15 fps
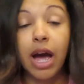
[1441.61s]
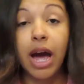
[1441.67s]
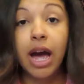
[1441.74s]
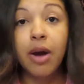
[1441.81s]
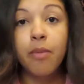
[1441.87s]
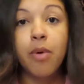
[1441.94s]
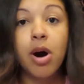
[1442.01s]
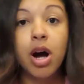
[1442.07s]

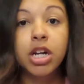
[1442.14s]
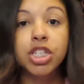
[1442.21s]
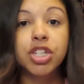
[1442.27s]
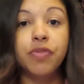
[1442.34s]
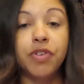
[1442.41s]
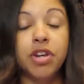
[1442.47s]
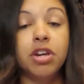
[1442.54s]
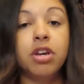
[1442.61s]
I watched
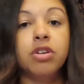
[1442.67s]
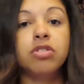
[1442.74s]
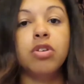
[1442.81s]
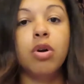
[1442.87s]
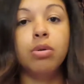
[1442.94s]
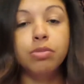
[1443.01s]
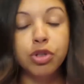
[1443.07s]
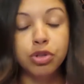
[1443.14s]
videos
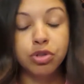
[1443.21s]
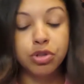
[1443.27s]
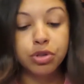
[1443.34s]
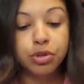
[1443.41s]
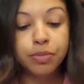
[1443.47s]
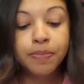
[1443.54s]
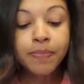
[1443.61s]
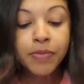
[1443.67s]
on
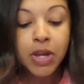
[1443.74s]
YouTube.